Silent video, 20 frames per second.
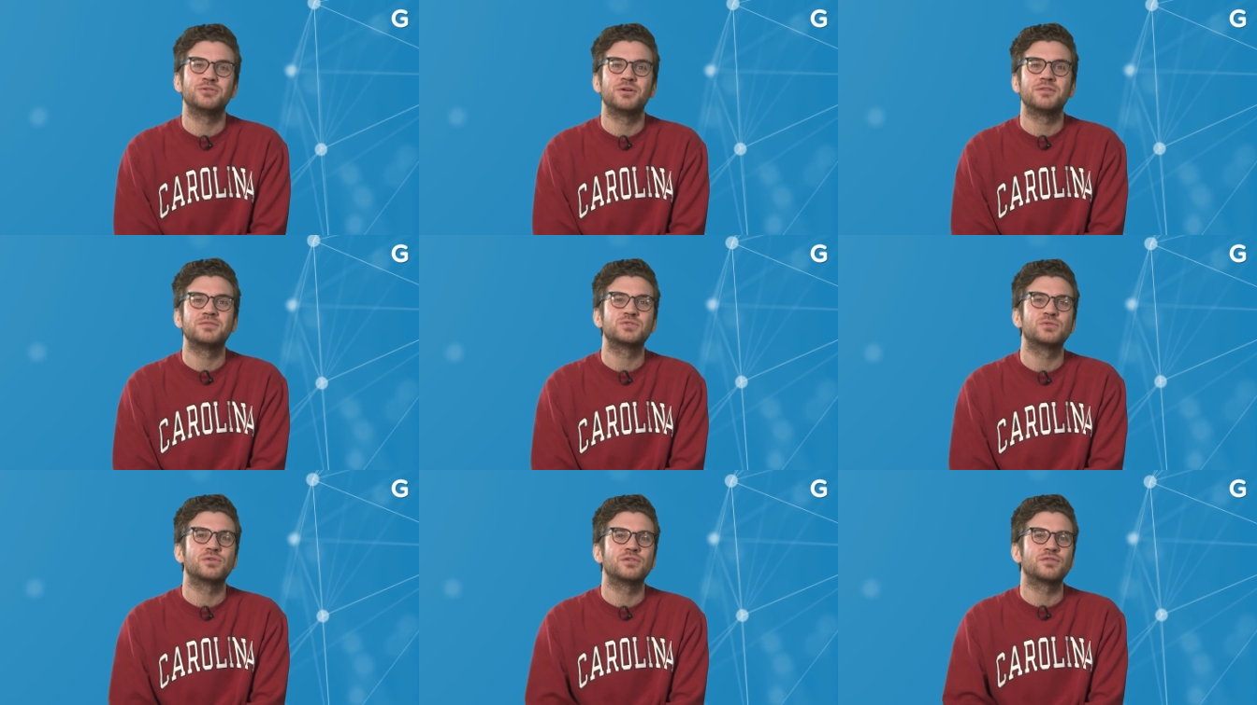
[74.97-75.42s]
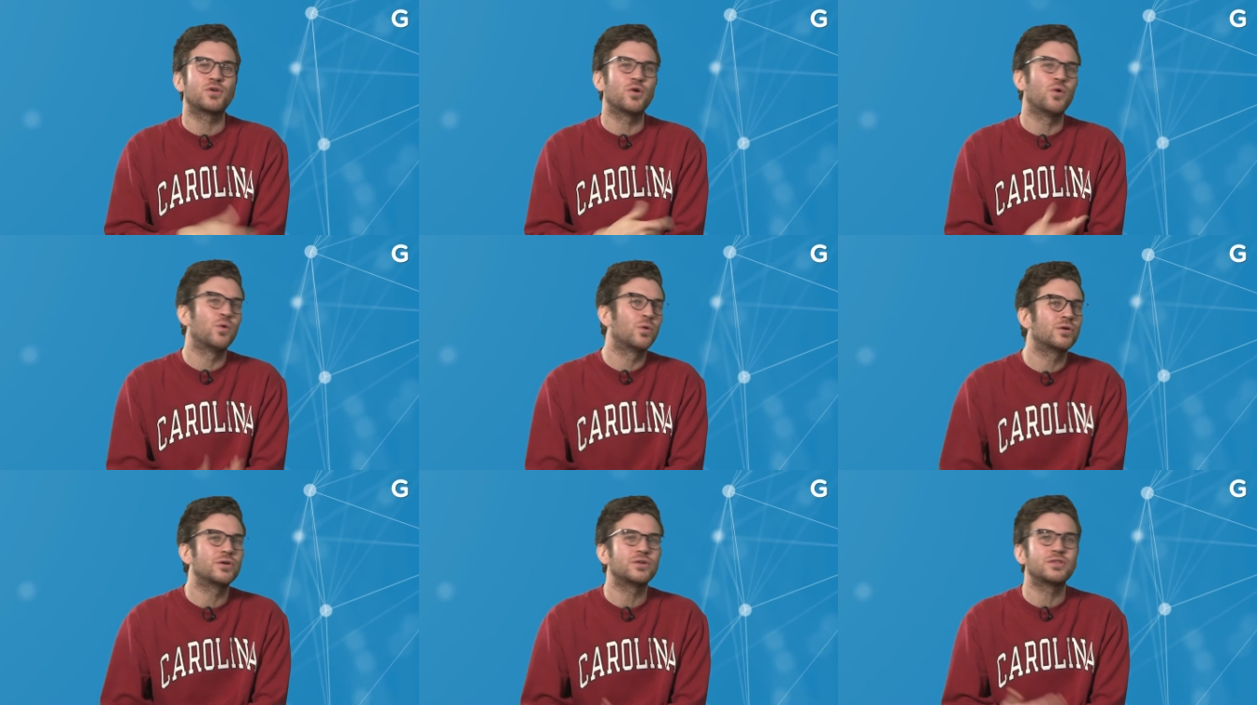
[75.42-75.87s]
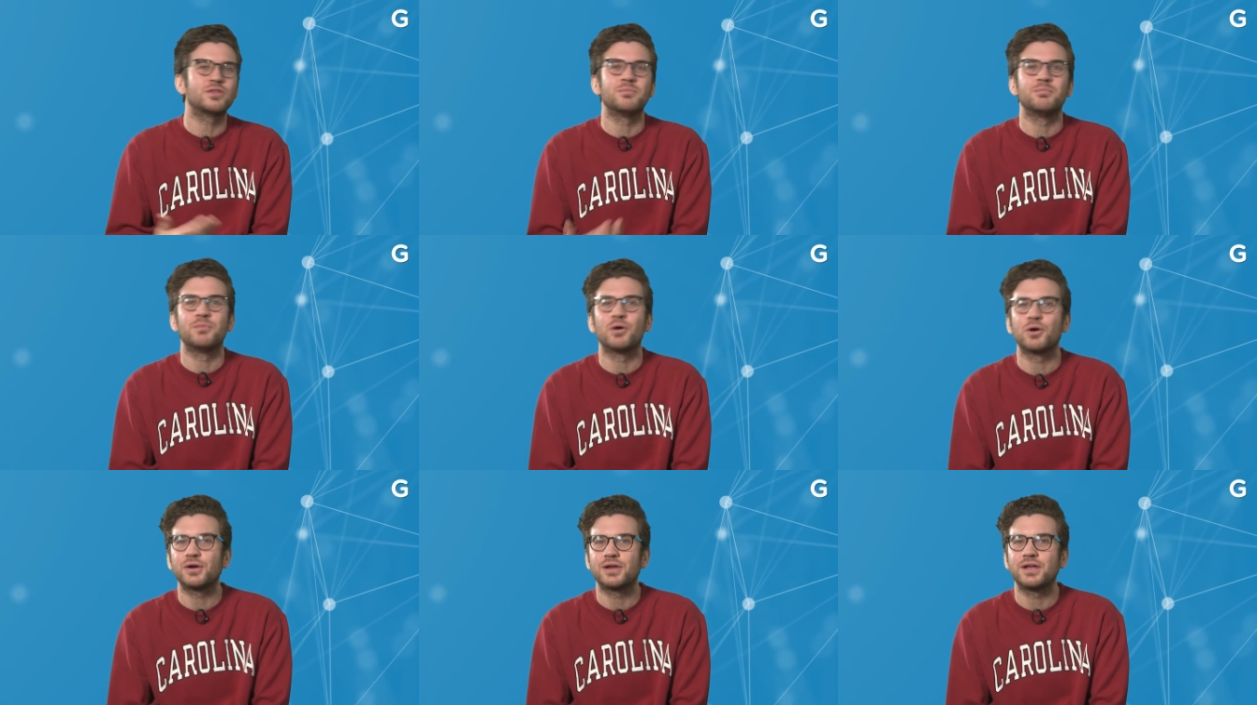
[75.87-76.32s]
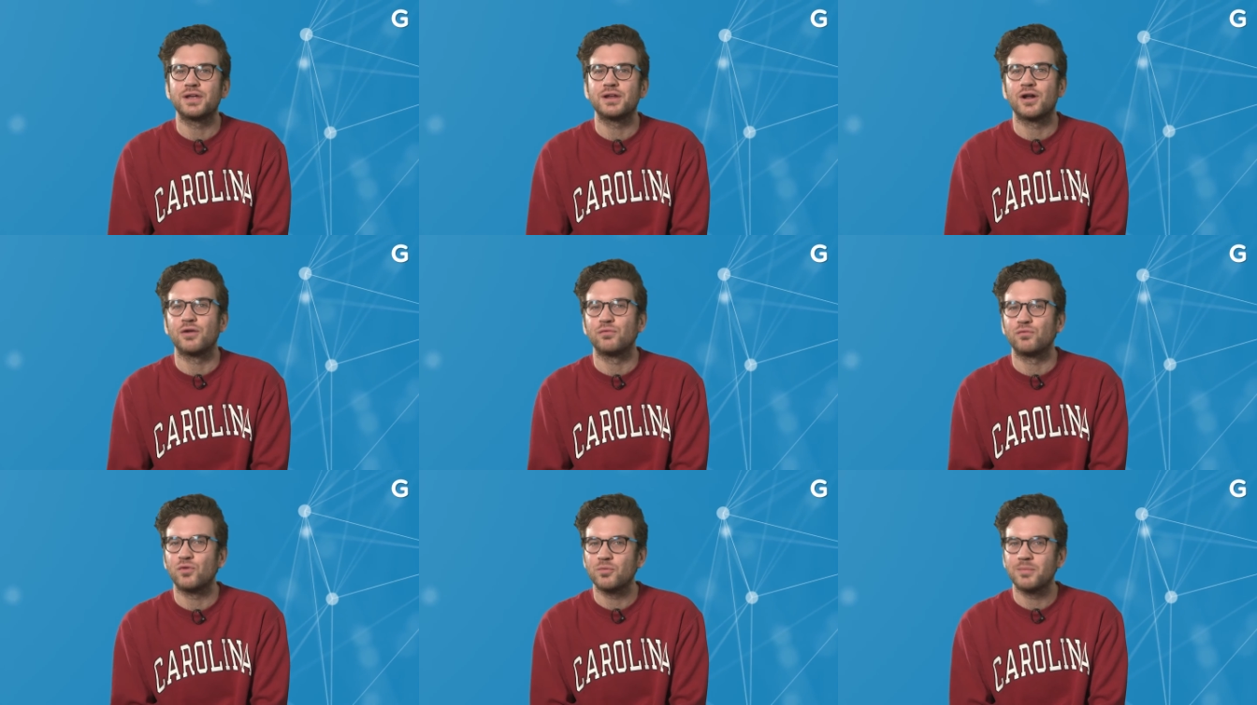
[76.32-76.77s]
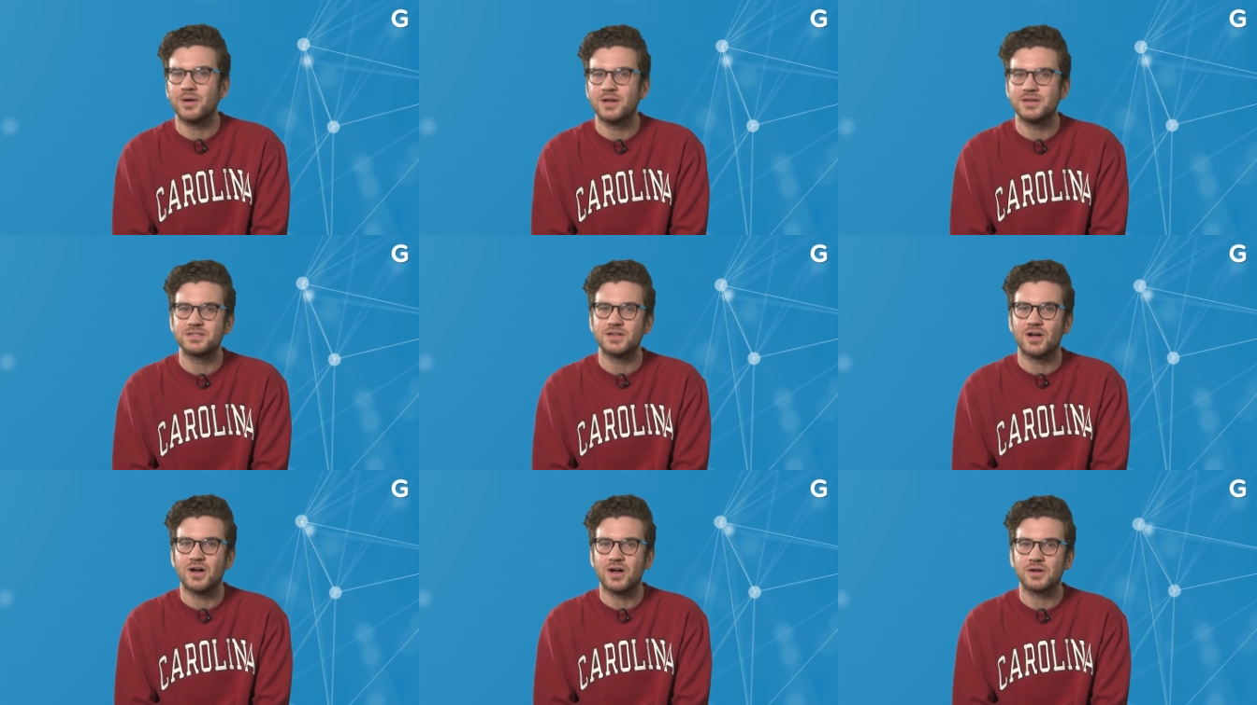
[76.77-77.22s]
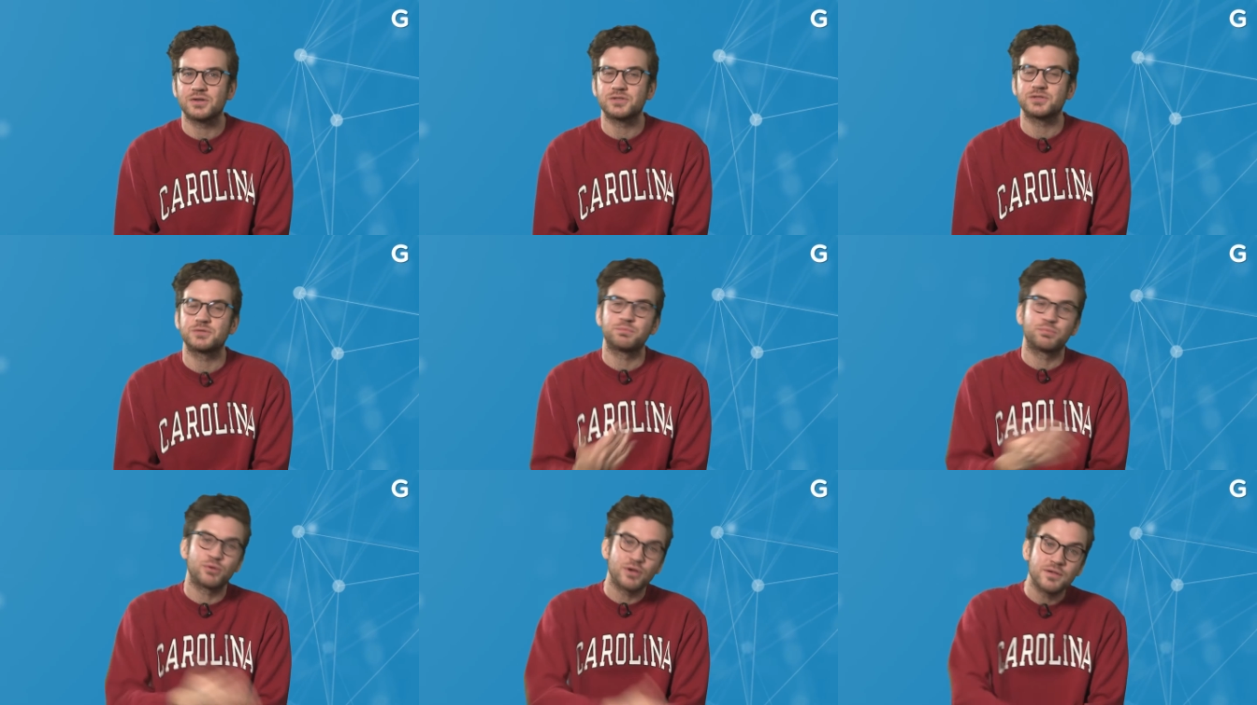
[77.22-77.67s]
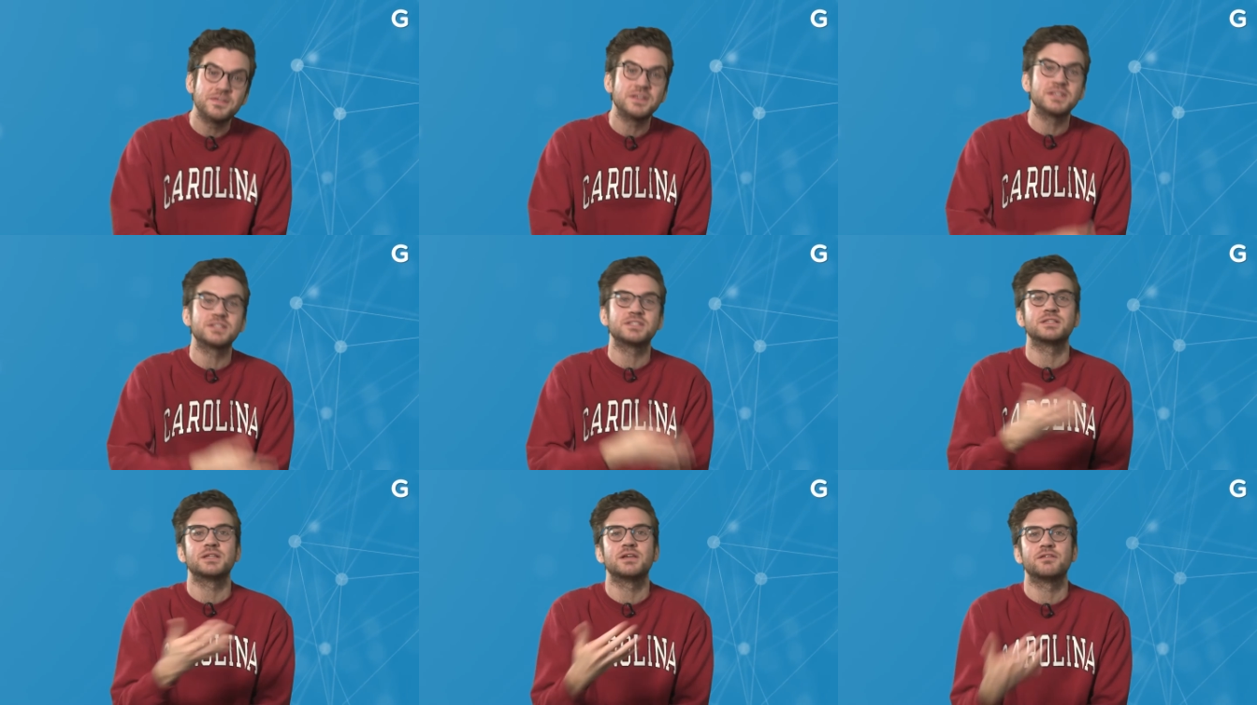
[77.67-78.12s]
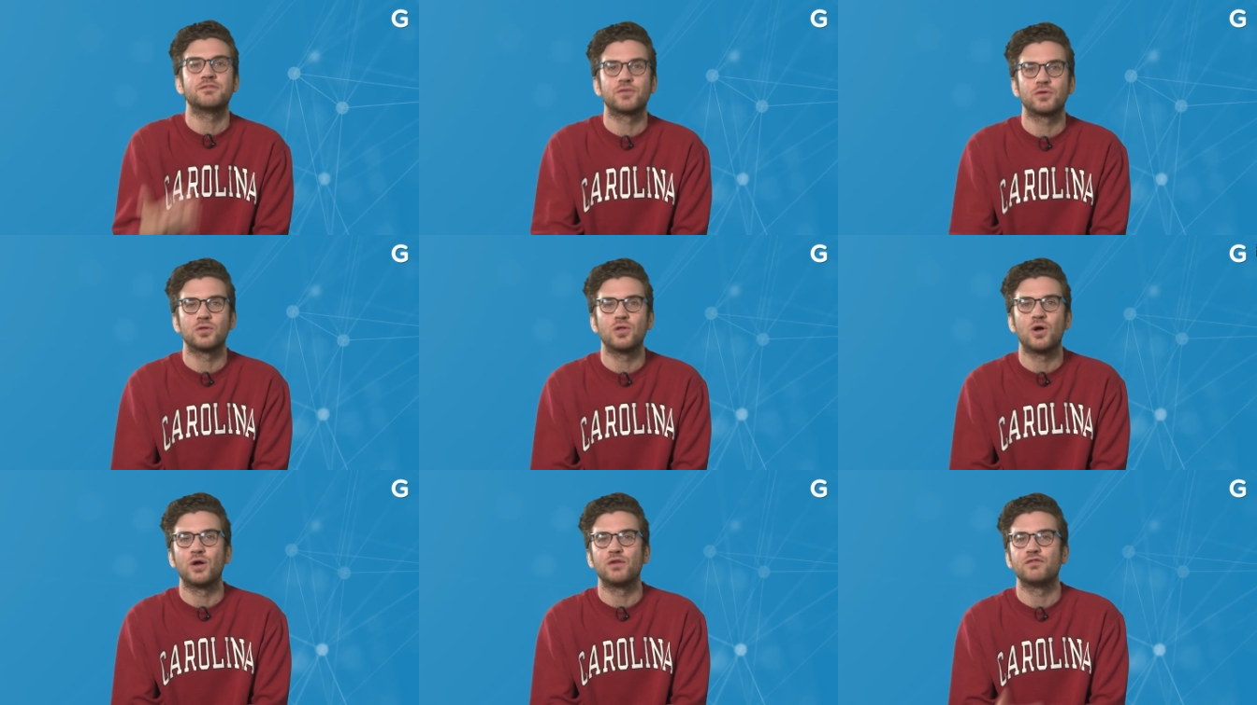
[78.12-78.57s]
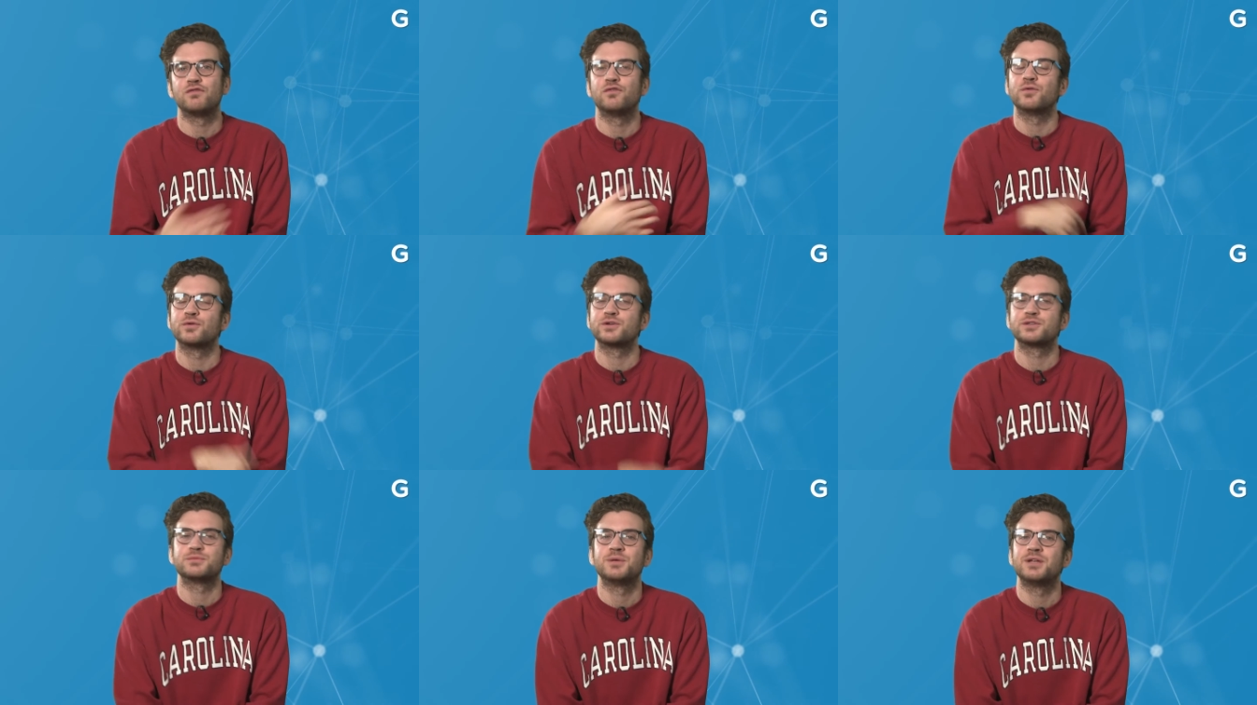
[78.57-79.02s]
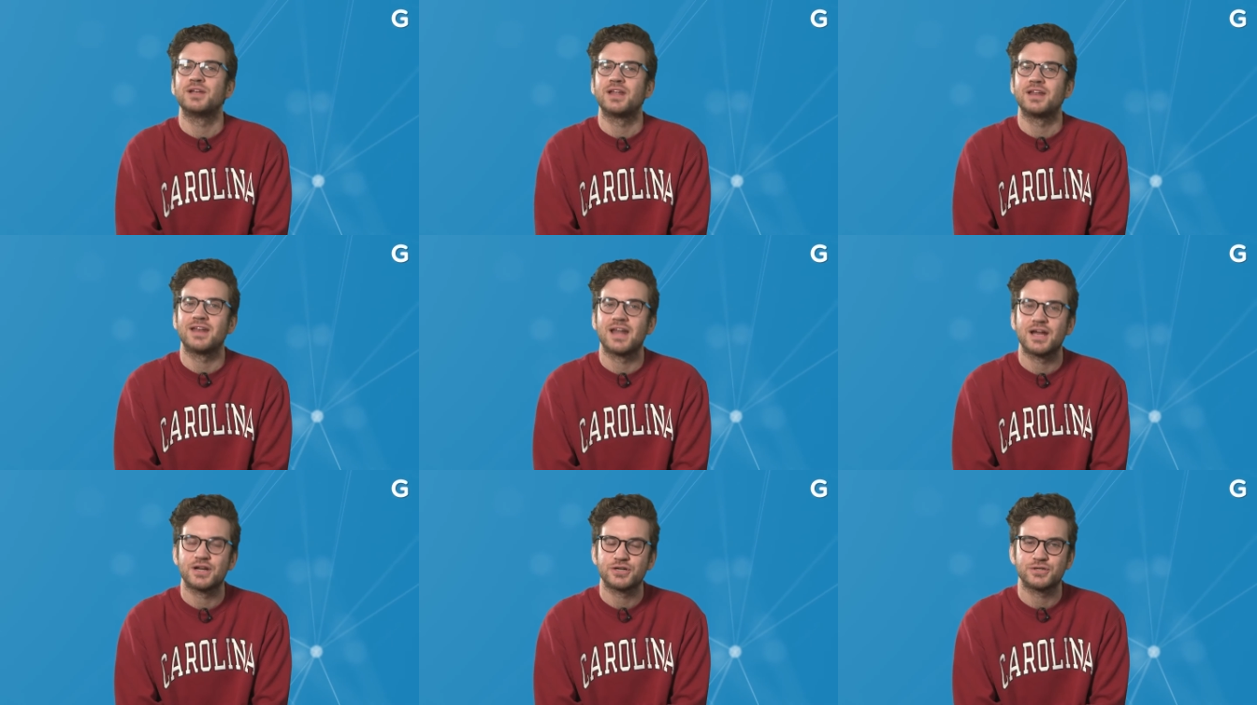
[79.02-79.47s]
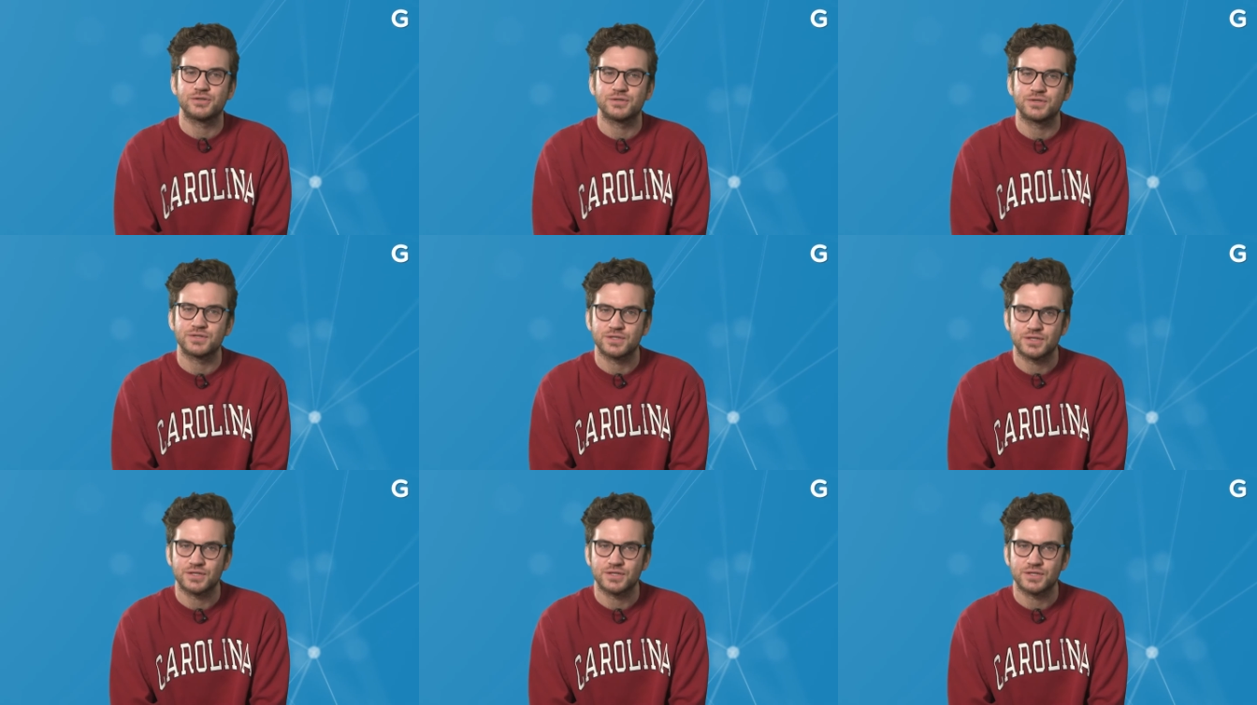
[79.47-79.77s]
who have sort of cornered the market on robot dogs previously for law enforcement and national